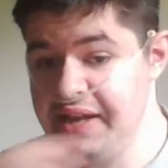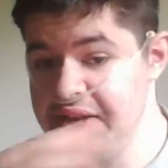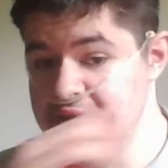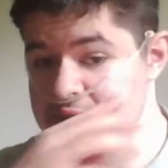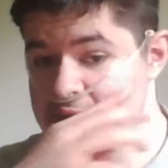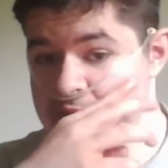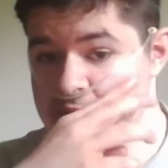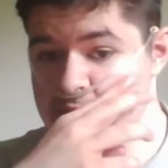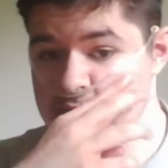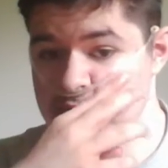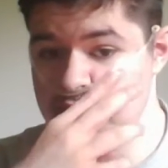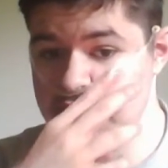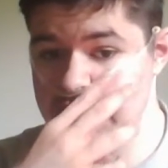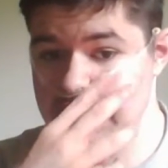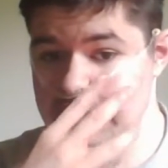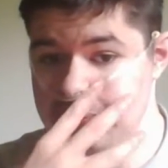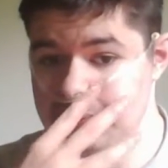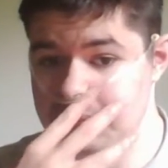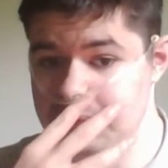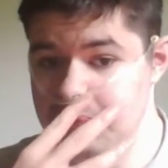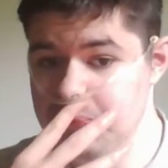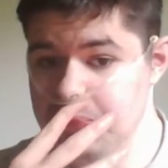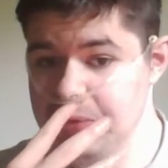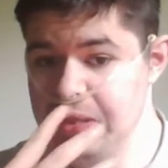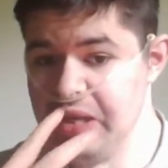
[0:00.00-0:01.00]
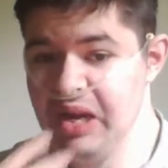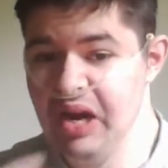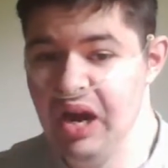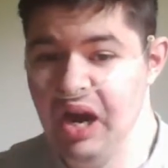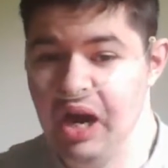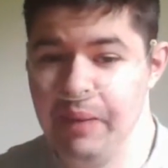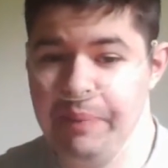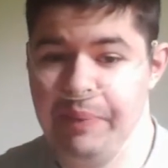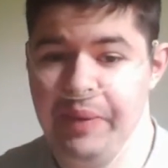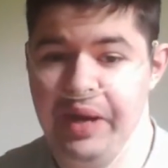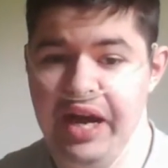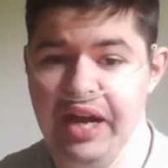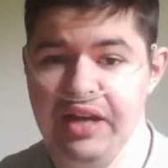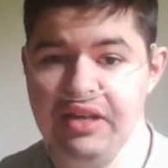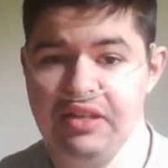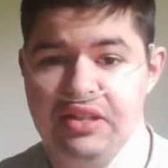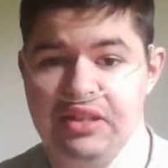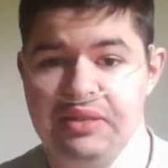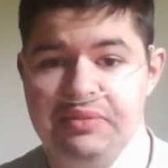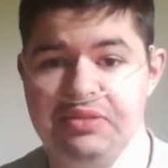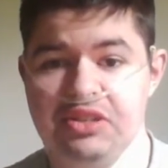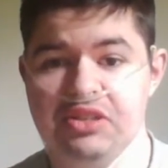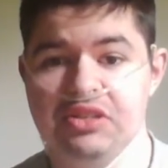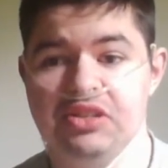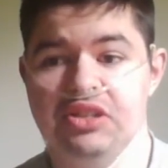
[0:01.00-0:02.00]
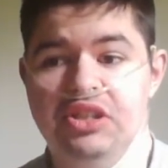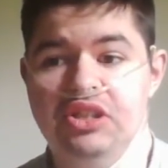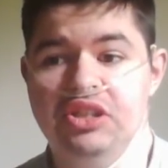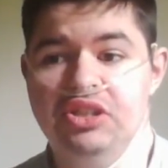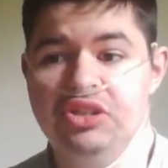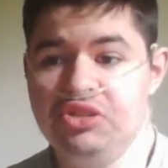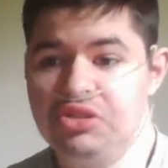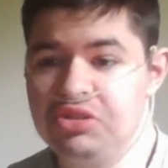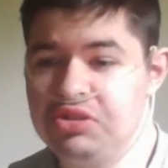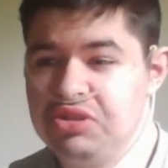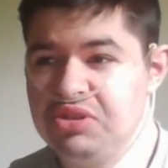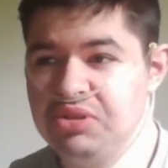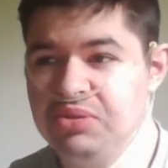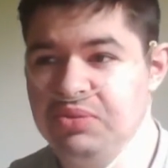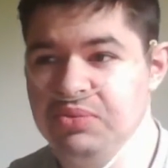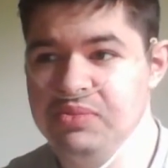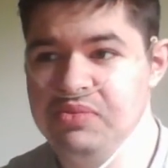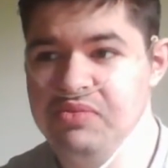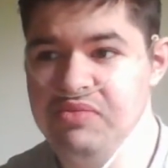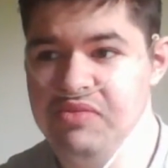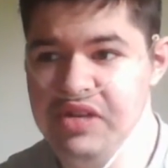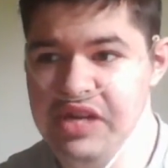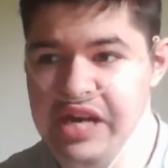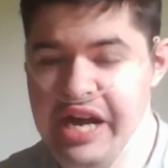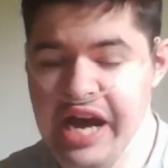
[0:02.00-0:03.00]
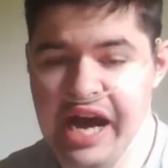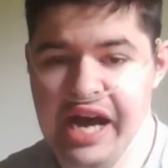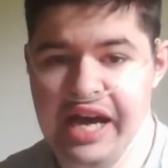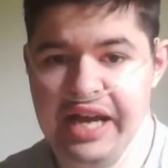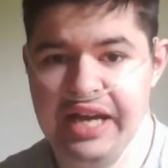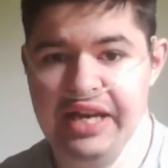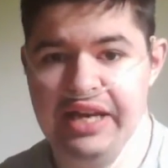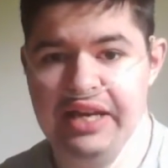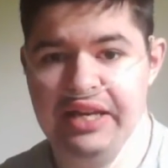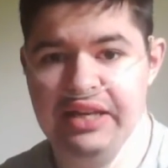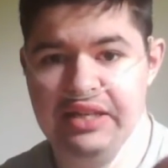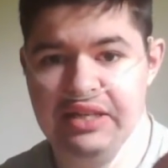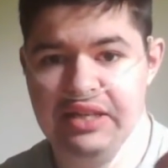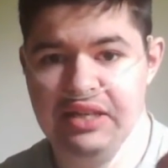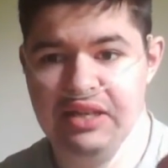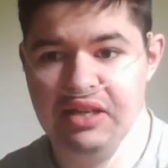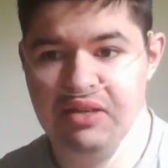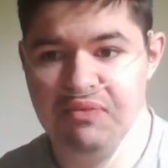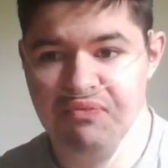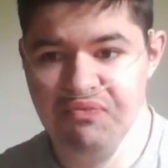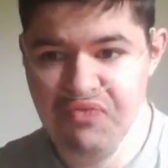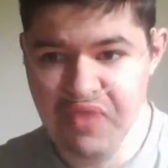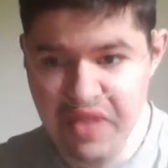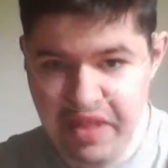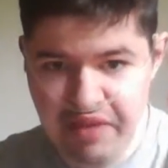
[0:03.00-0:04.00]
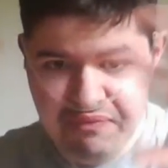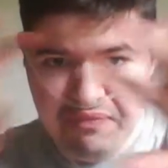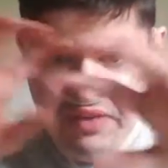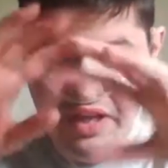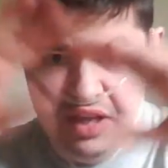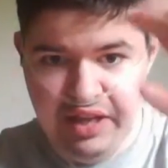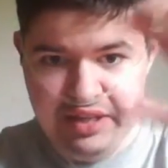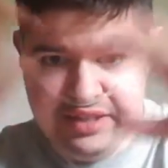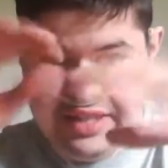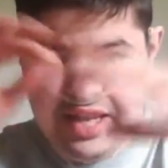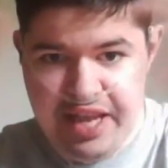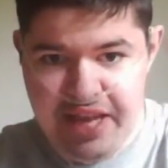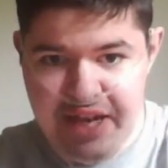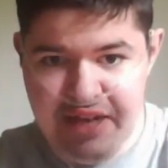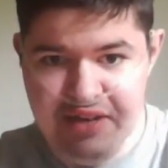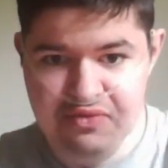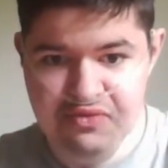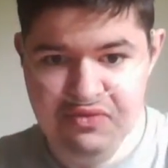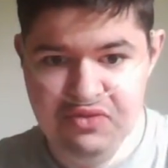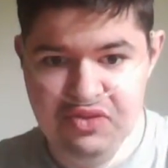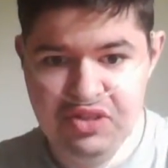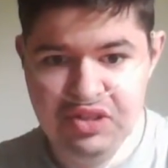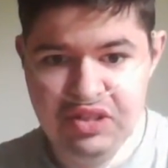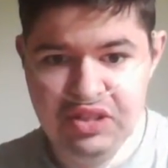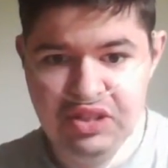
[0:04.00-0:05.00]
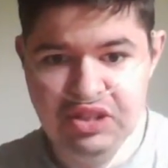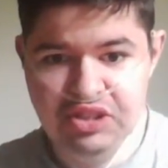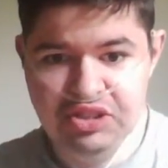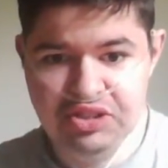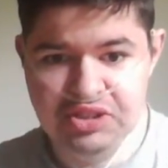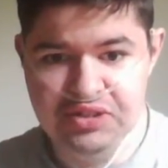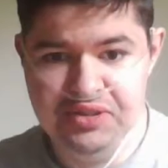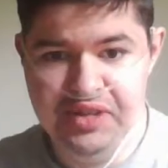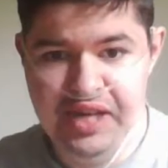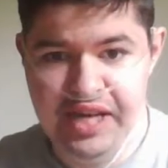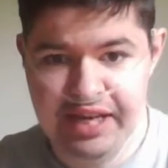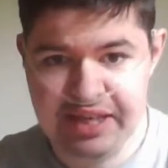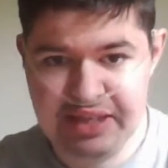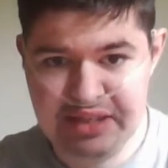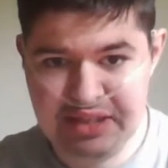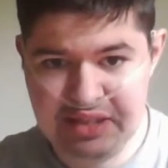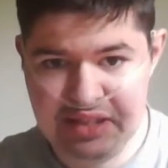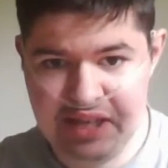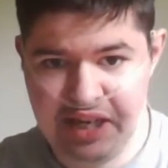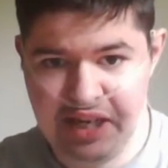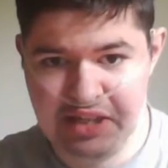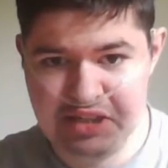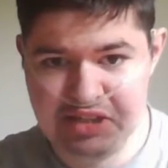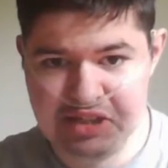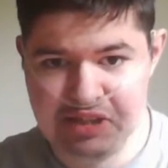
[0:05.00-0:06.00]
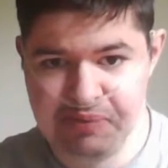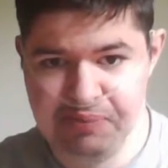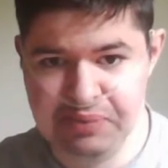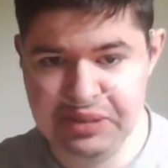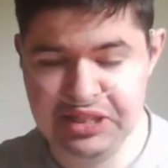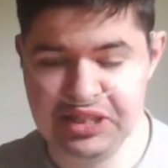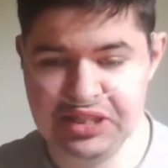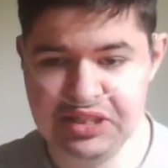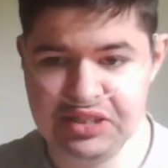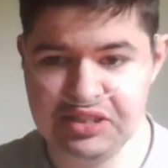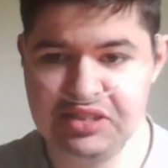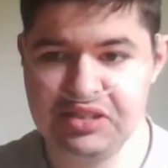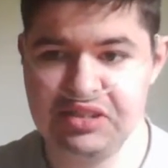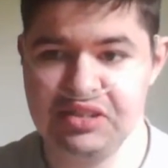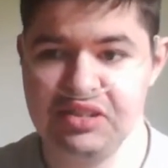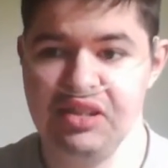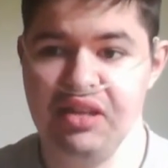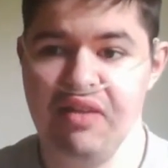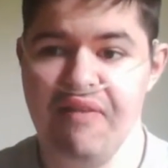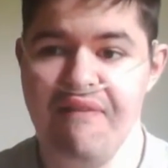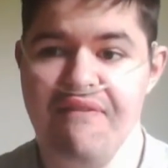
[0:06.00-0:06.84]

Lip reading: end fight of Apocalypse to not cage the Beast.